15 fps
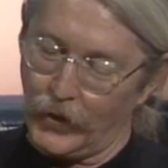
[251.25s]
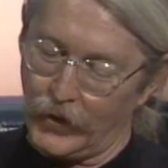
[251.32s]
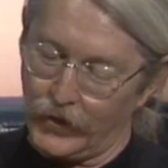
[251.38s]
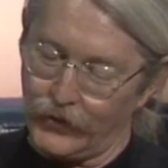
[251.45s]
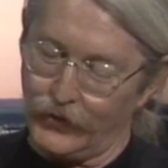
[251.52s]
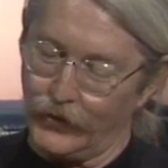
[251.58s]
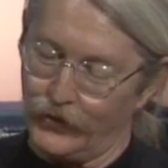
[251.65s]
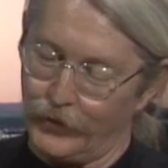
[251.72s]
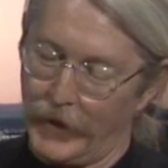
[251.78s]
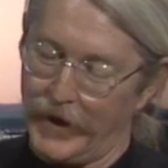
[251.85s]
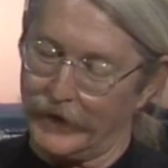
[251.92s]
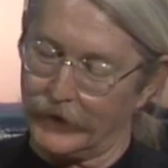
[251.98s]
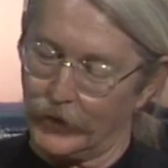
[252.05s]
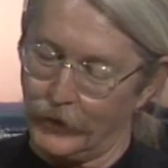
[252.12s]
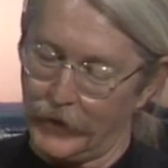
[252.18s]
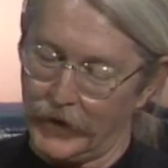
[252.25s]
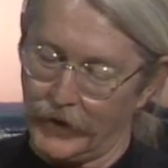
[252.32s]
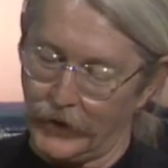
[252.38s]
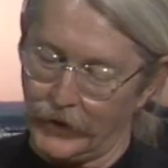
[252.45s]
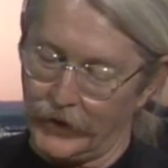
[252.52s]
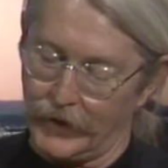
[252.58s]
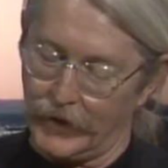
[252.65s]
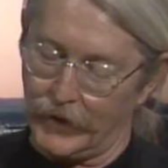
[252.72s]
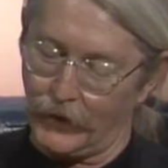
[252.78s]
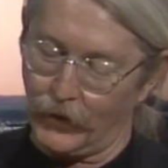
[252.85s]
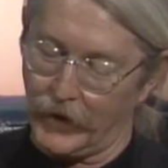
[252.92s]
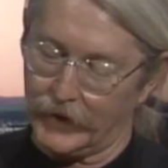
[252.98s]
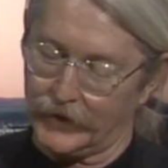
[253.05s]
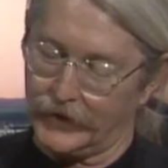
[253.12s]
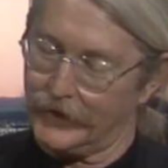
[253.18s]
Could you expand a little bit on
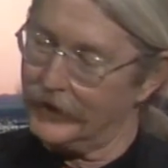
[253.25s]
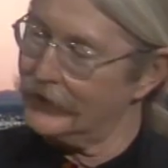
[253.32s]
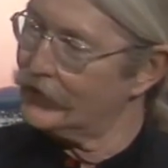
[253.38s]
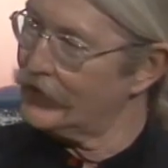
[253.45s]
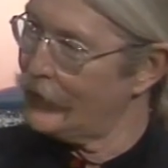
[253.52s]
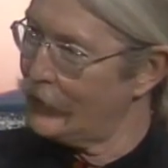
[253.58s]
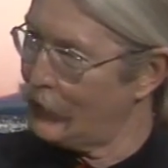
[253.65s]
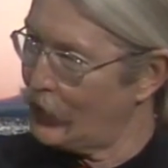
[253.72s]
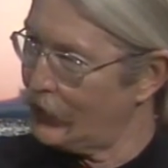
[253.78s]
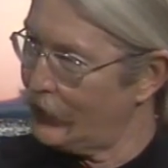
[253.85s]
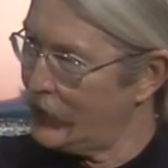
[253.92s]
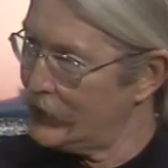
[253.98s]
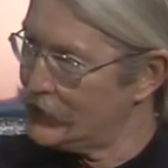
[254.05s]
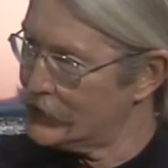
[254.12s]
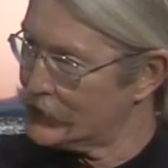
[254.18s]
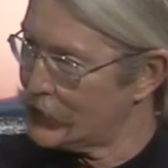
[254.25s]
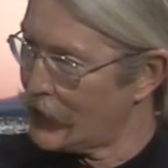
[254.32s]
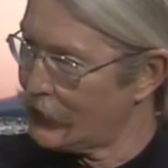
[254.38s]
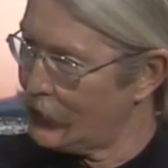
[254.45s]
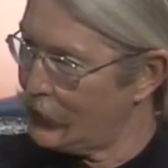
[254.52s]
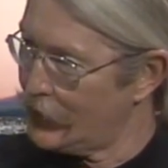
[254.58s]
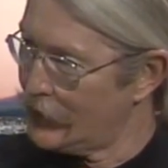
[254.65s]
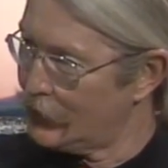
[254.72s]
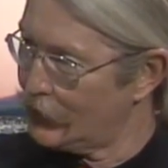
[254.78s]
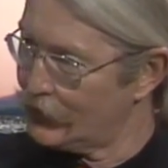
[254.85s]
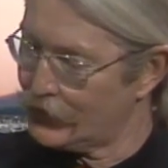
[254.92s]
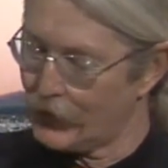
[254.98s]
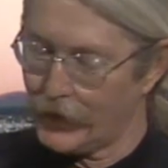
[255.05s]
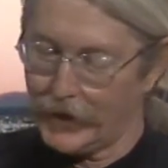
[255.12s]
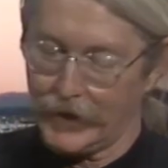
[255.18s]
what some of the motivations are for people
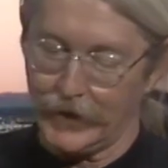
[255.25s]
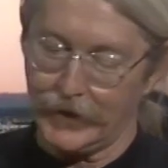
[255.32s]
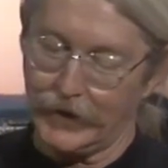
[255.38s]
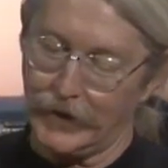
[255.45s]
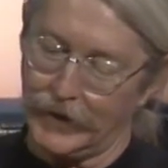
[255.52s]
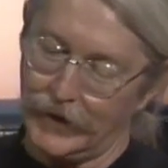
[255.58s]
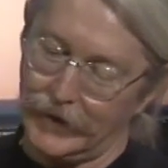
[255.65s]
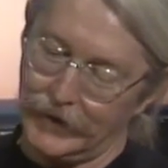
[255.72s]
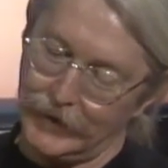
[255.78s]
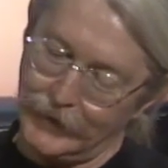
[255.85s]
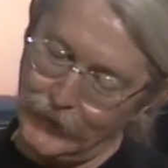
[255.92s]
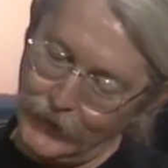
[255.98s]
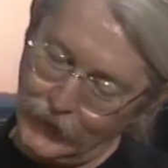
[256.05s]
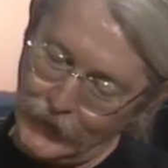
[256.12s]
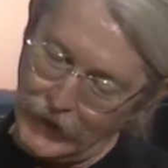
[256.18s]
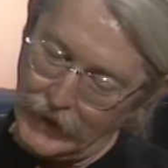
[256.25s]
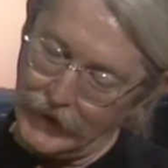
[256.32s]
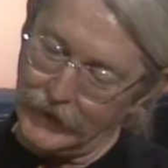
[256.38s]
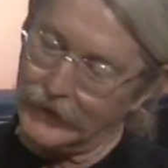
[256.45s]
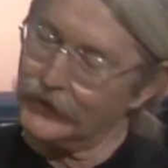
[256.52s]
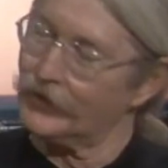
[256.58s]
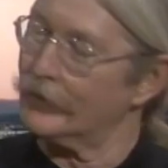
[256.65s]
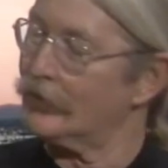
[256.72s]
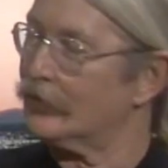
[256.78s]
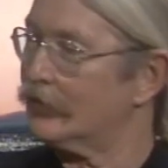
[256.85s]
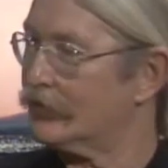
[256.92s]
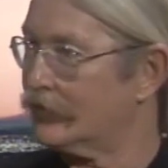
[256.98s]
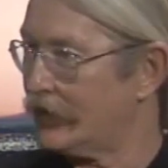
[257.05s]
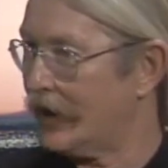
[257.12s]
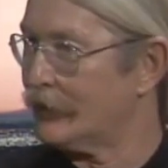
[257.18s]
joining, some of the
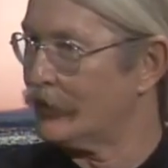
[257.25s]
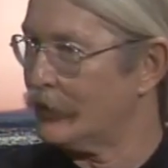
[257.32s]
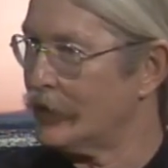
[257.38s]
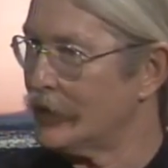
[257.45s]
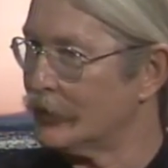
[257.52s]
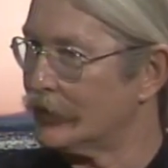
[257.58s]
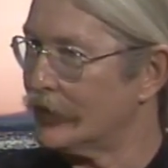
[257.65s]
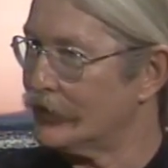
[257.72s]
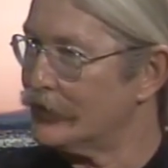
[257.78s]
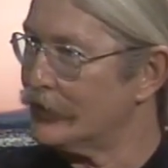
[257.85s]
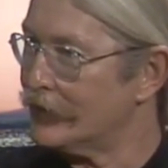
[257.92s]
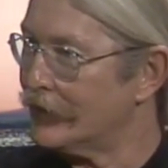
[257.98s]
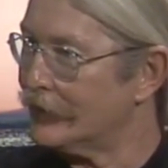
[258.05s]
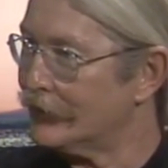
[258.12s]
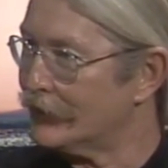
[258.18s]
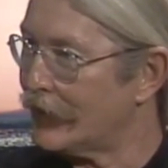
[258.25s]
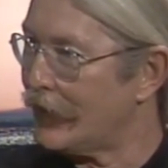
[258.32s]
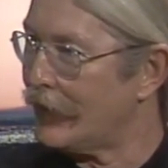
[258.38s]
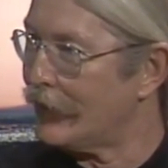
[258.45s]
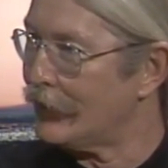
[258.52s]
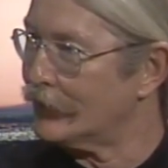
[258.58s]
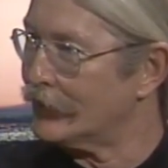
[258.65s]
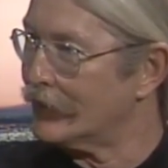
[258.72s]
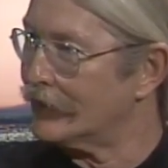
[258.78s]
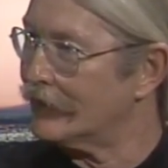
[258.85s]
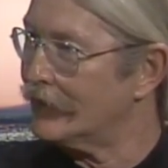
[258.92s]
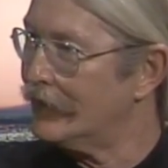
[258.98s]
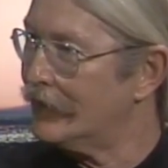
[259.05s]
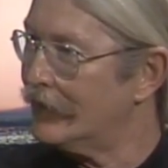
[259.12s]
types of people that you get involved in?